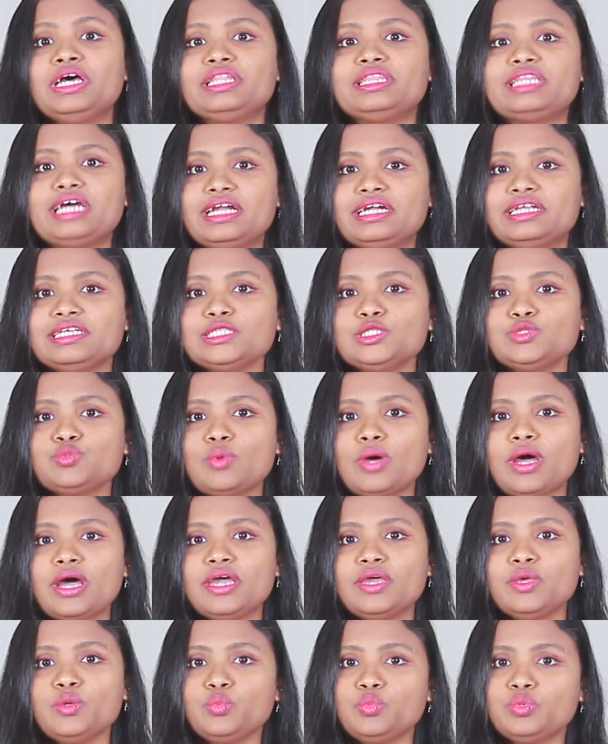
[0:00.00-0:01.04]
That is
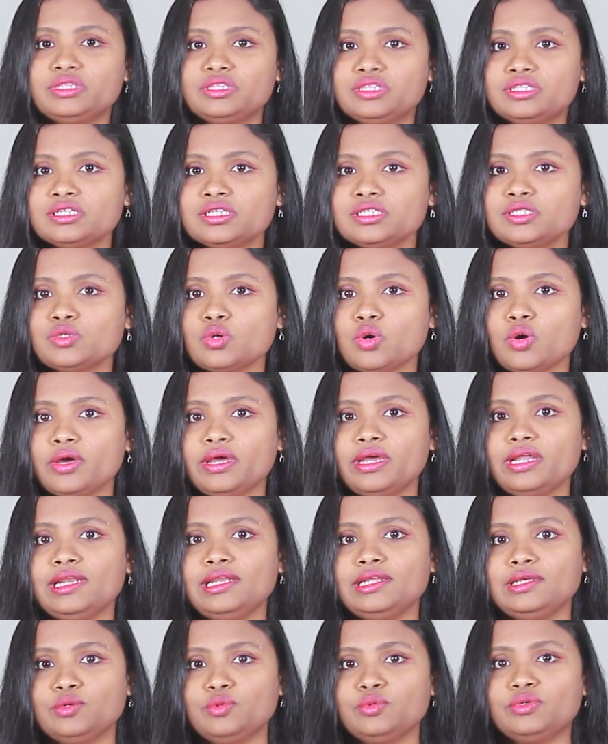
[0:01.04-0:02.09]
why with this
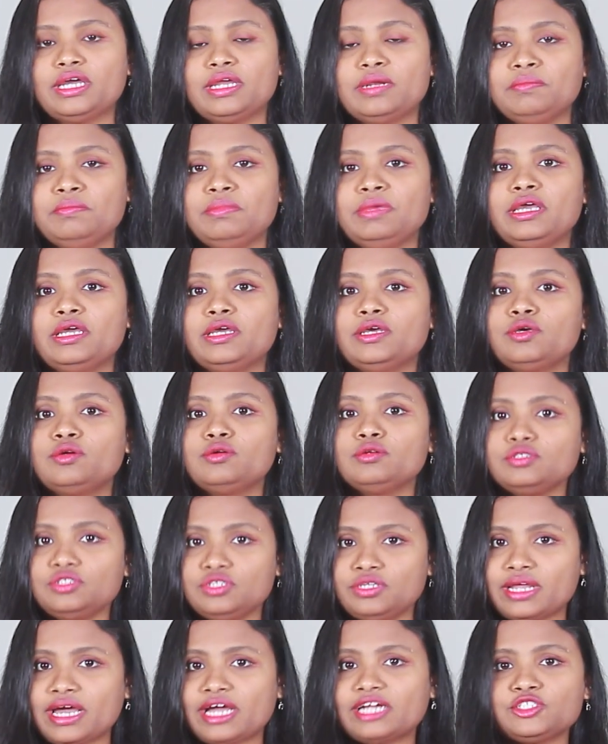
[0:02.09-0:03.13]
oil you can make
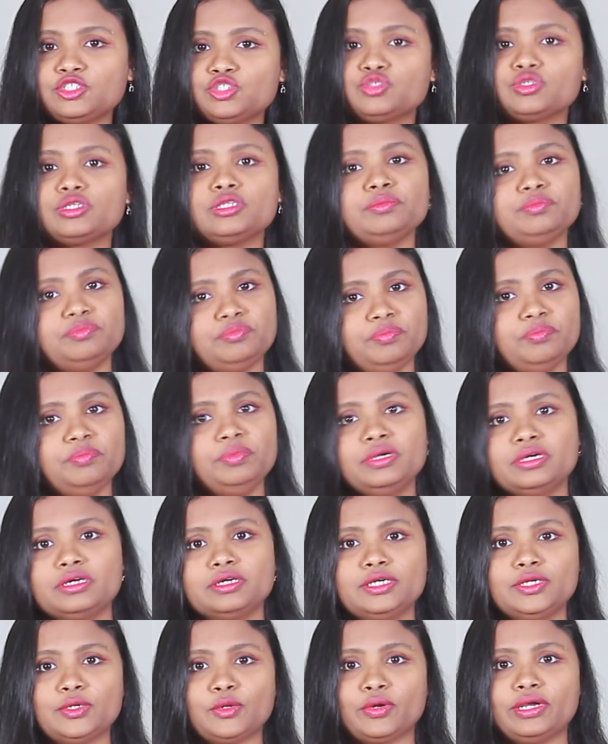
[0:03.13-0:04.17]
good natural
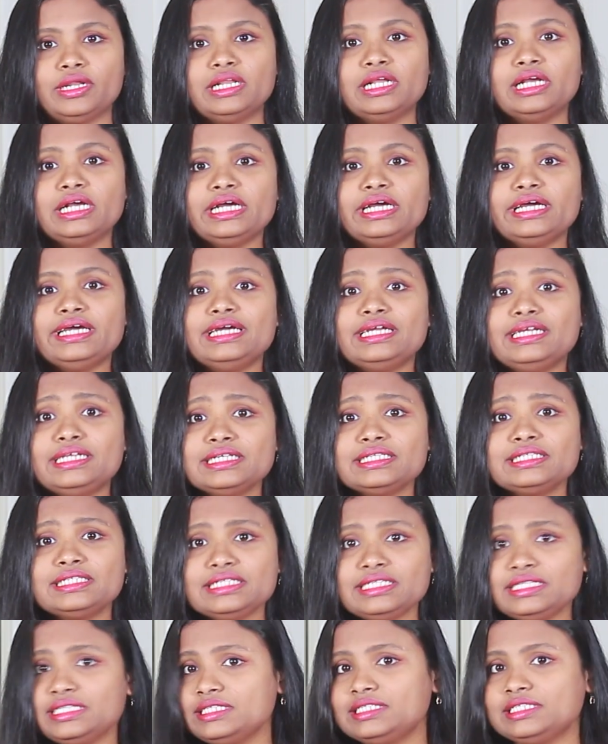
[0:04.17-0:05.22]
beard oil. It is
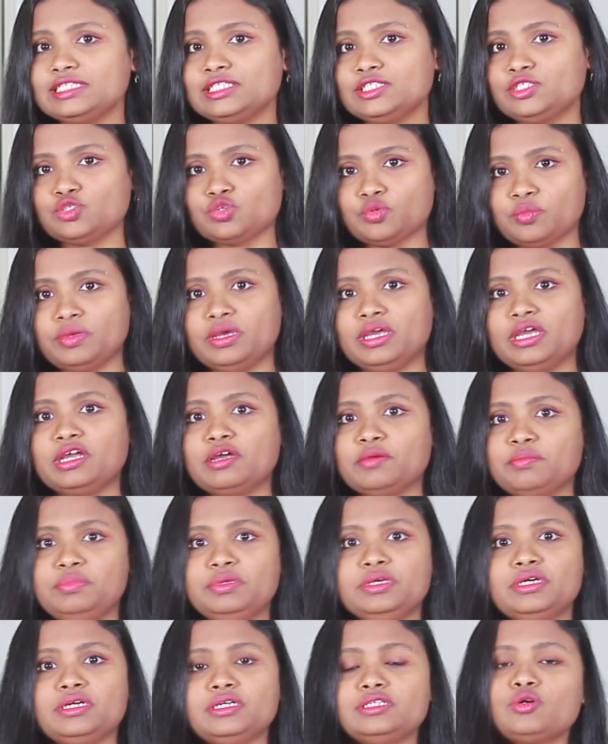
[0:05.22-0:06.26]
easy to make
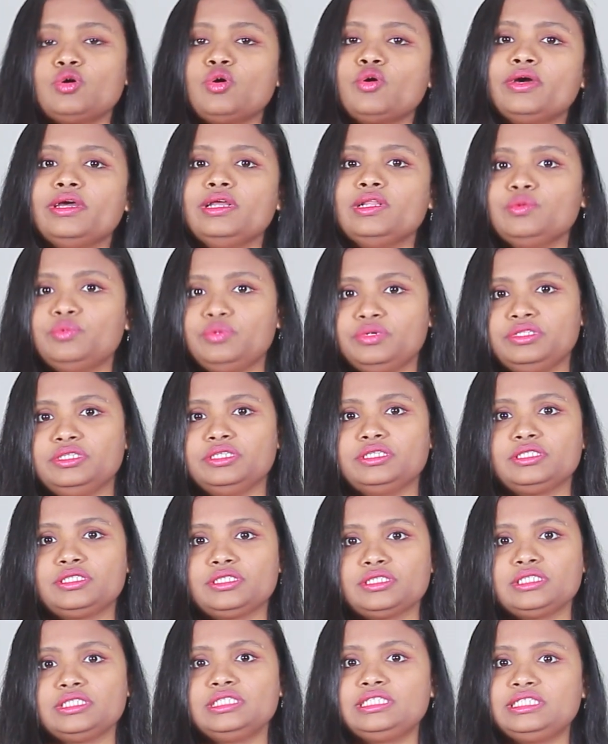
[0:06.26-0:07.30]
beard oil with
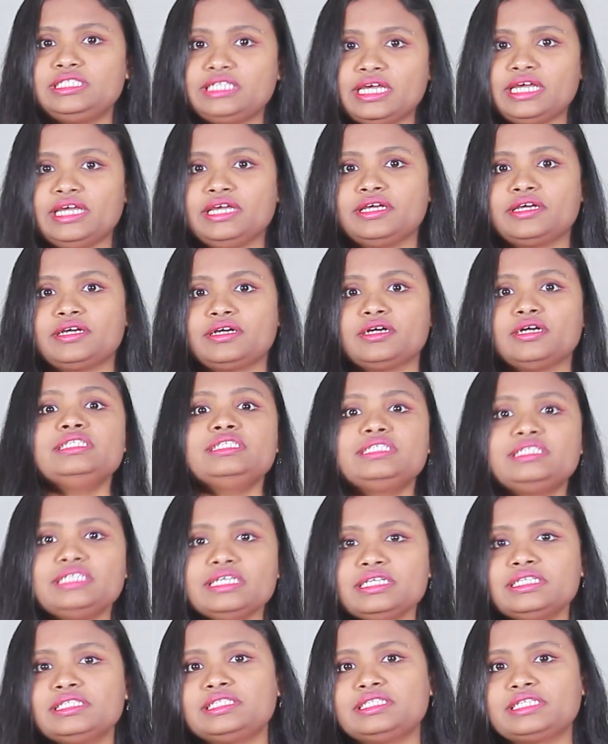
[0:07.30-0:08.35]
it. Take
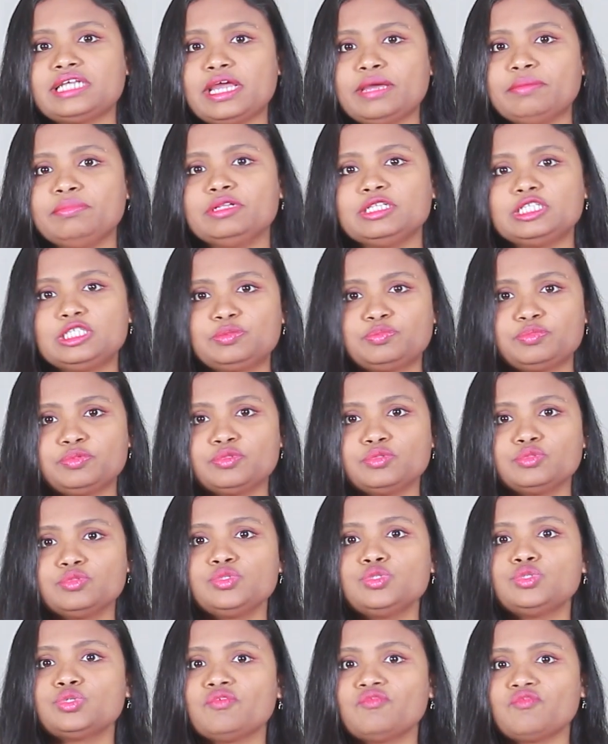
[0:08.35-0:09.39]
6
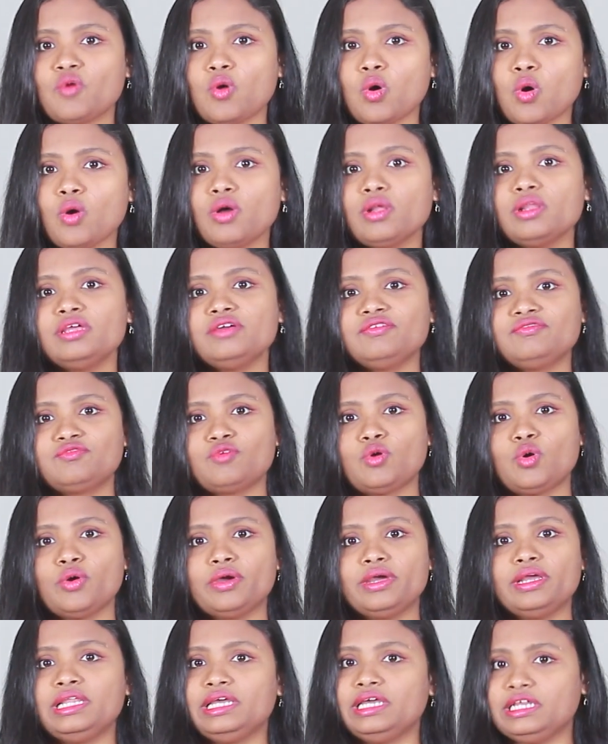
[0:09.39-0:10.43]
tablespoons of olive
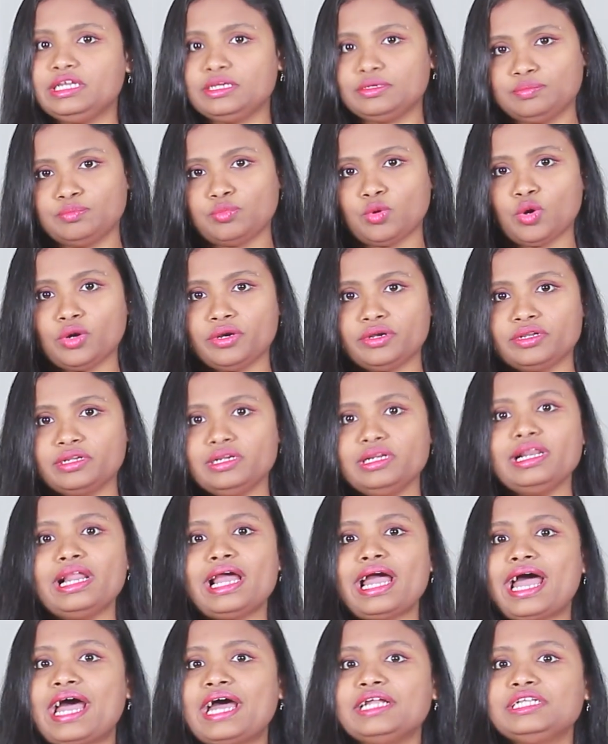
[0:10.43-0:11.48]
oil in a bottle,
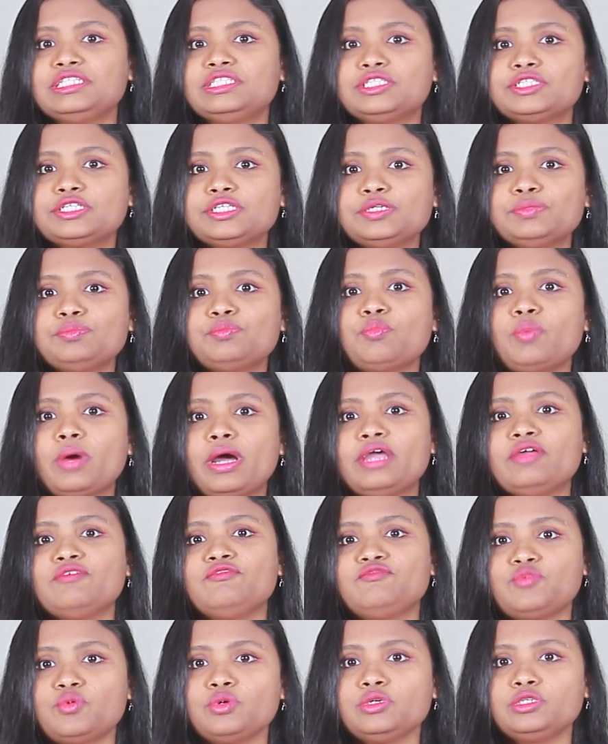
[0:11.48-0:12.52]
add 3 by
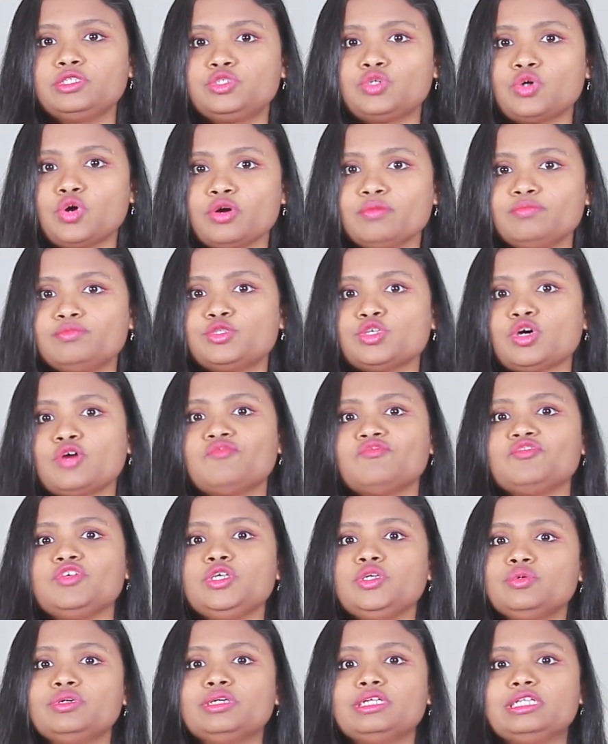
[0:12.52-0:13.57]
4 drops
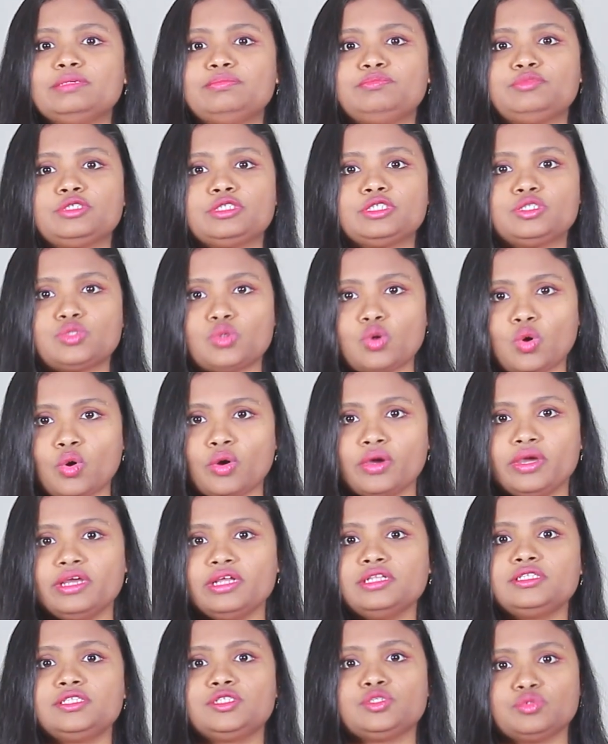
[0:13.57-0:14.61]
of eucalyptus
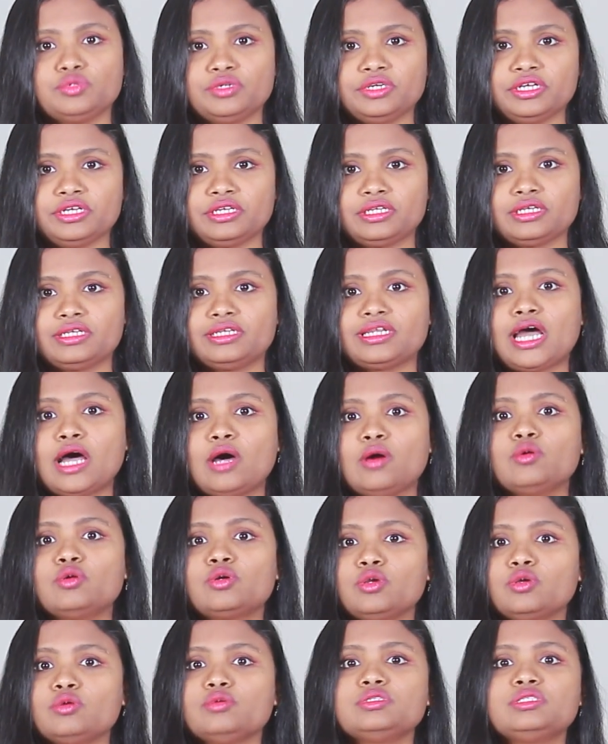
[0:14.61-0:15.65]
oil to it.
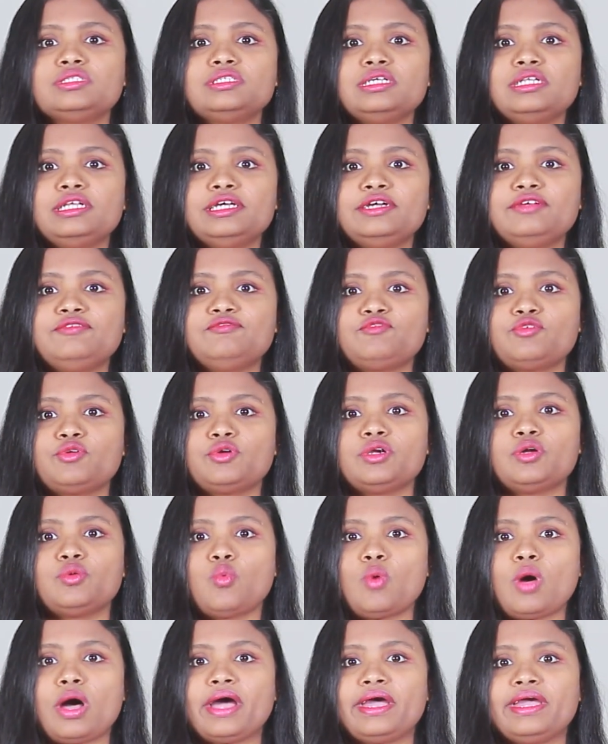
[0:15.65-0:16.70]
Now close the lid for
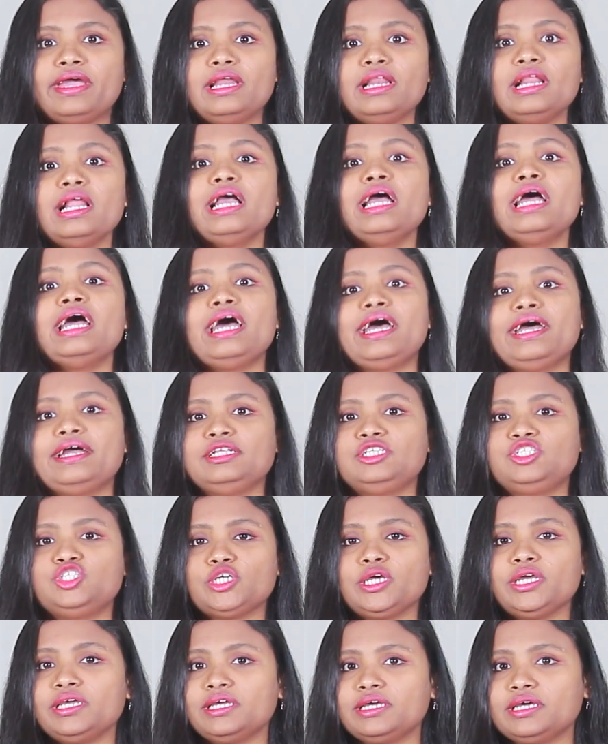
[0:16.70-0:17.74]
a while and
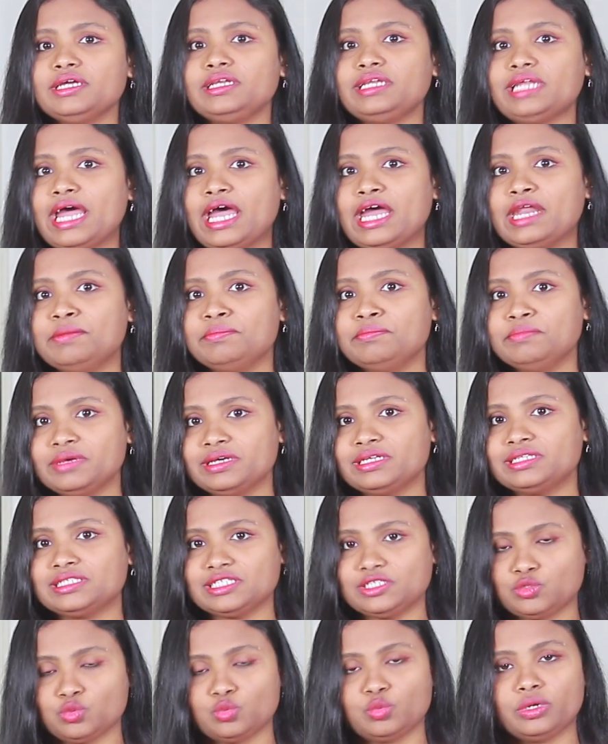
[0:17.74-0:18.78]
shake it and mix
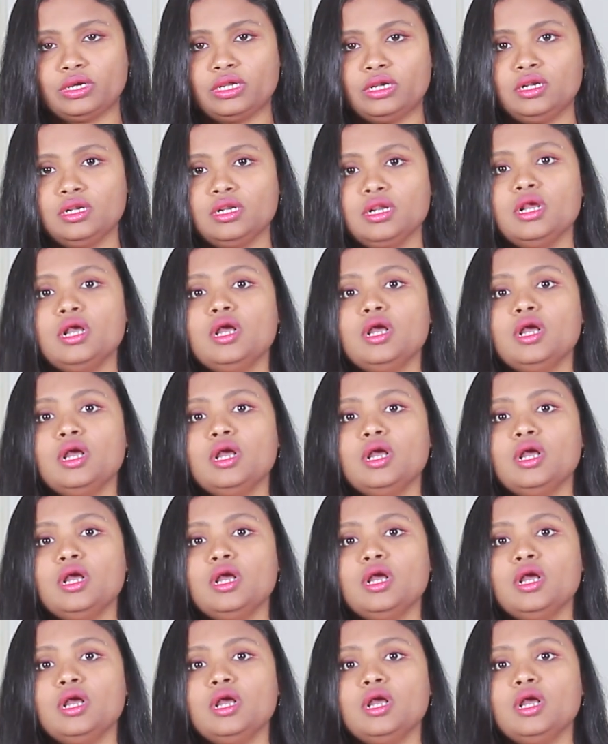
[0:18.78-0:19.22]
it well.